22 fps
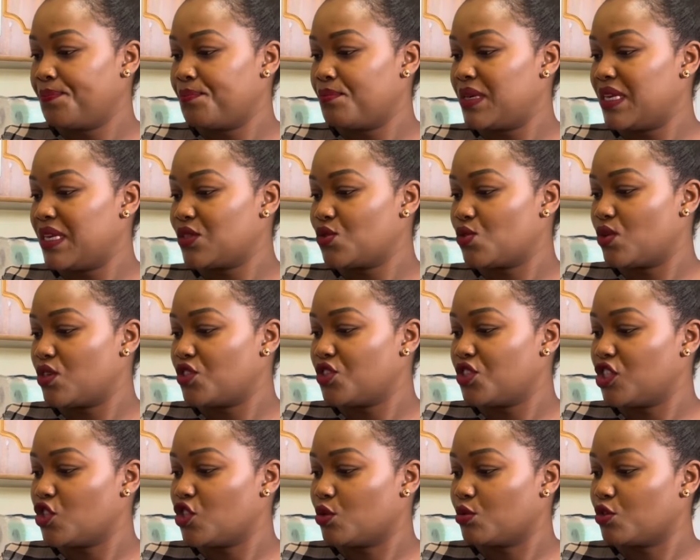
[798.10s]
Place one
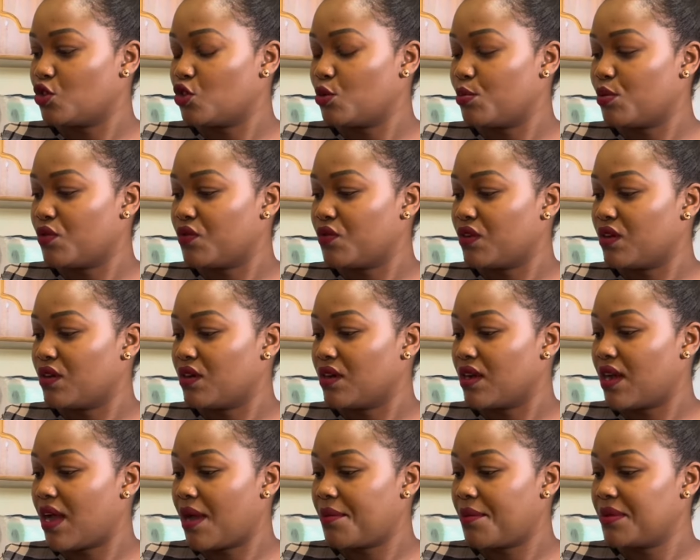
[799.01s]
sheet on top of the
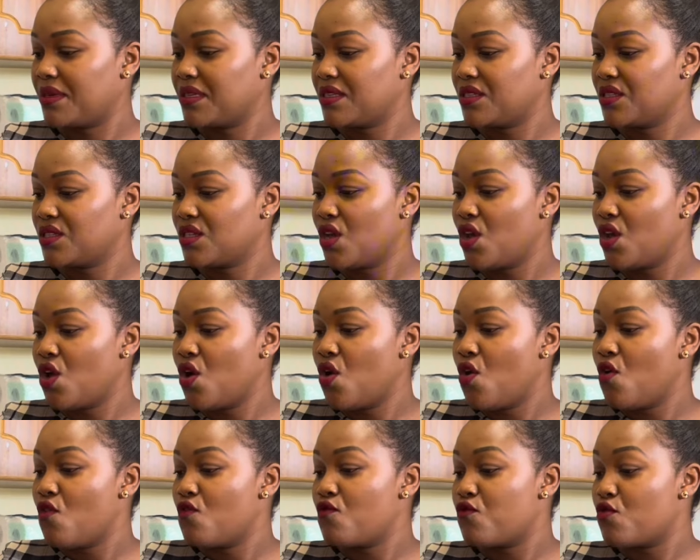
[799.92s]
garments
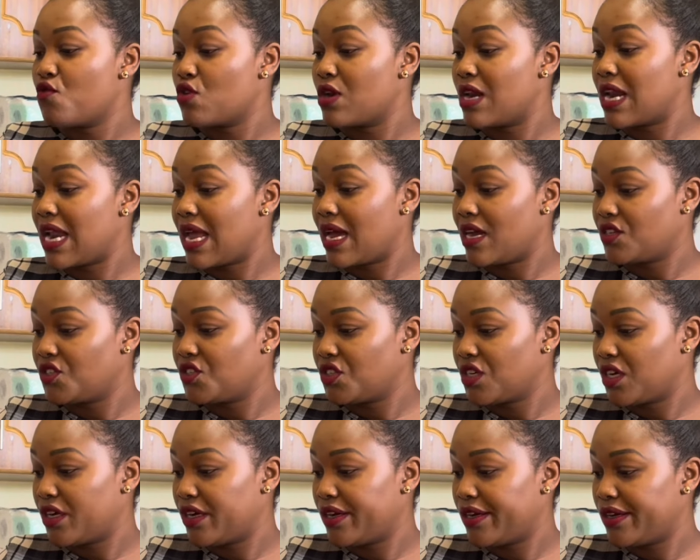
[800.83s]
for
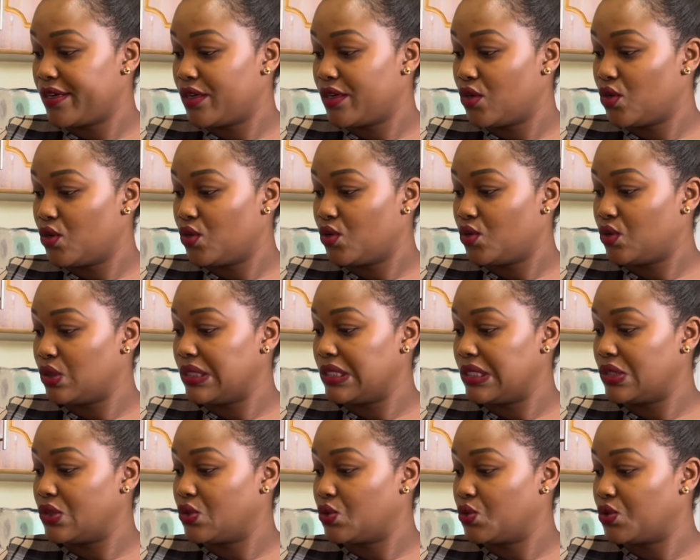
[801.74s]
larger
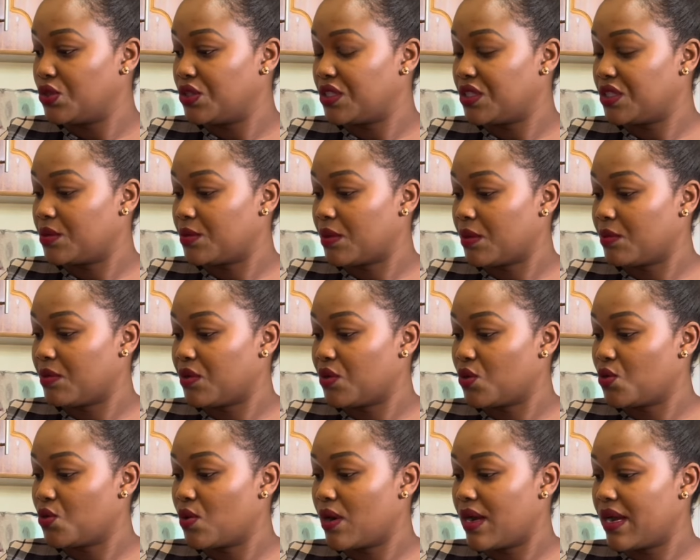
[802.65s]
loads, two sheets may be
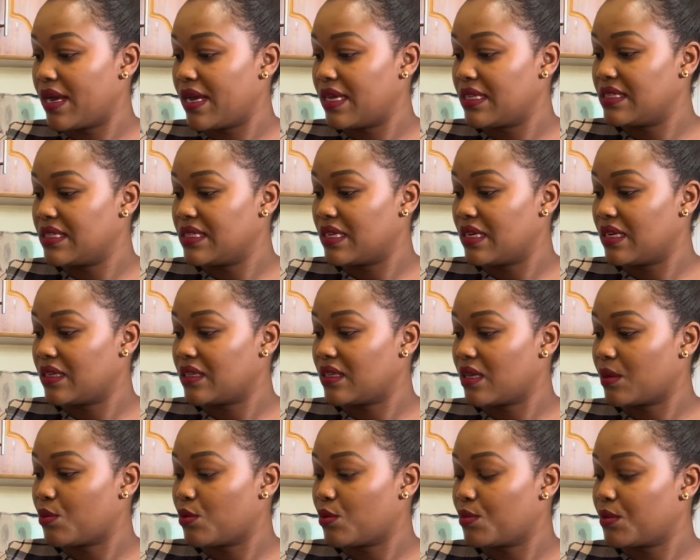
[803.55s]
required. Select the
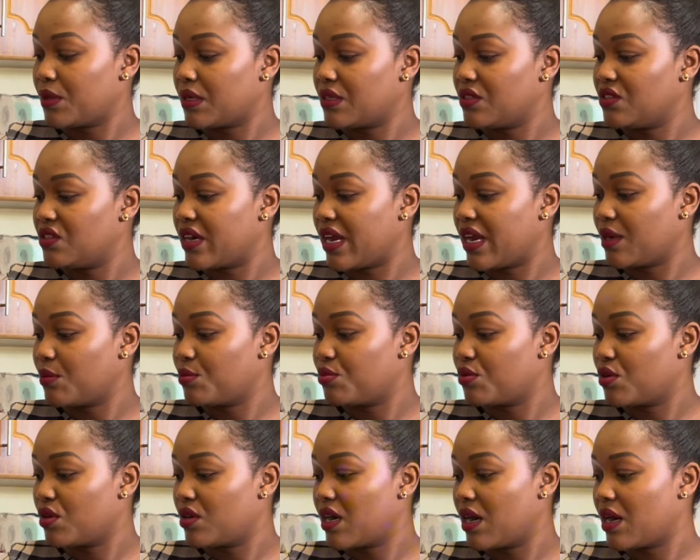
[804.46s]
appropriate drying
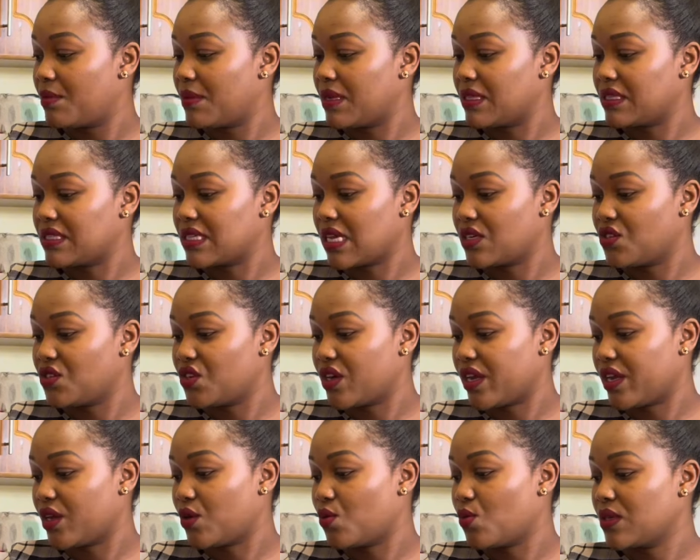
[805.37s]
program and start
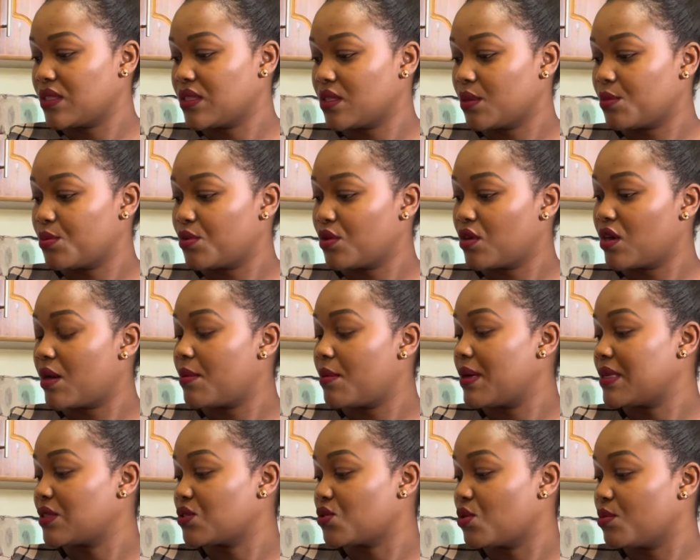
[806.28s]
drying. Once the program
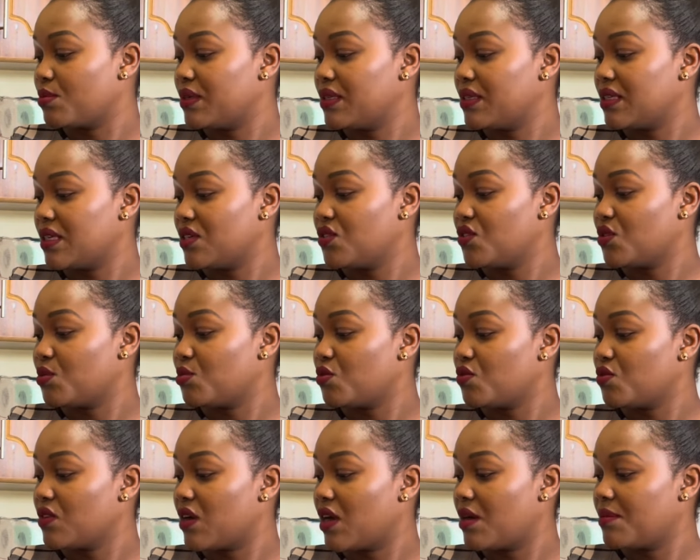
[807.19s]
has completed,
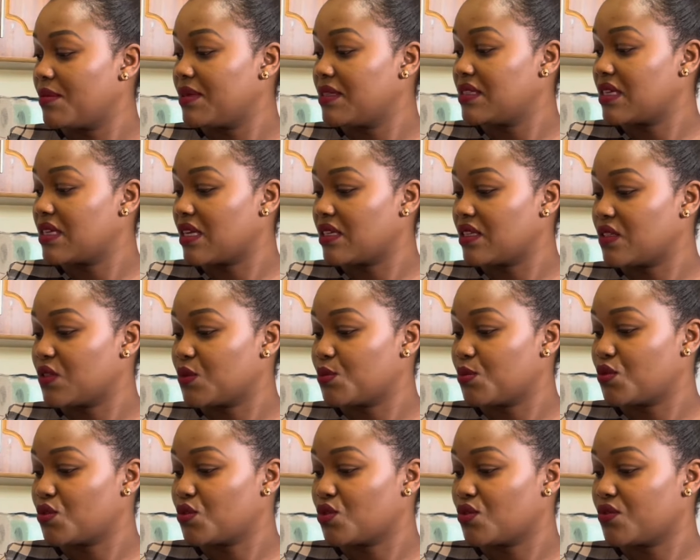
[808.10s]
remove garments and
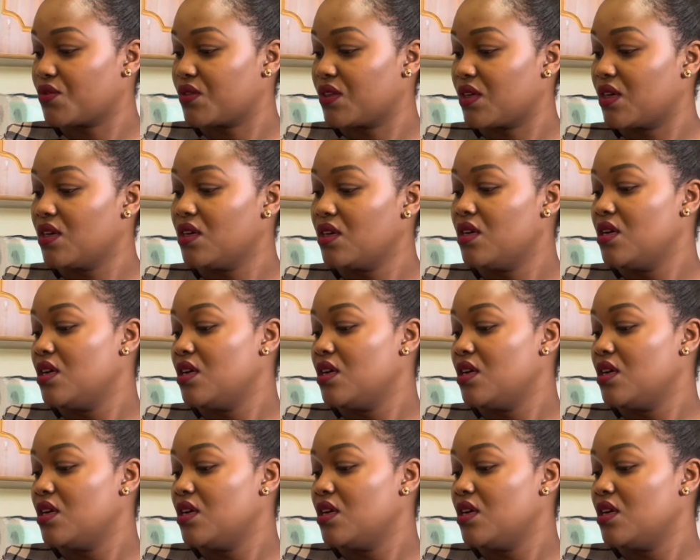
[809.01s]
dispose of the